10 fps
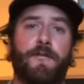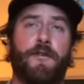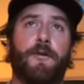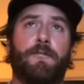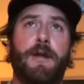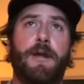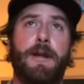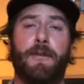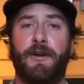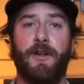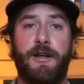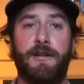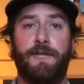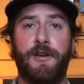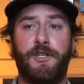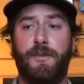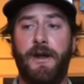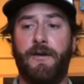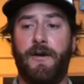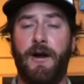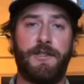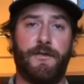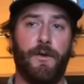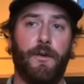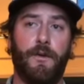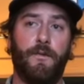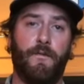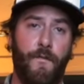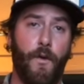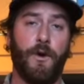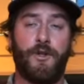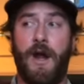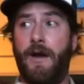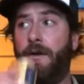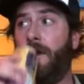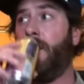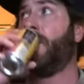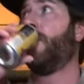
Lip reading: for people that are looking to fish spay rods for trout.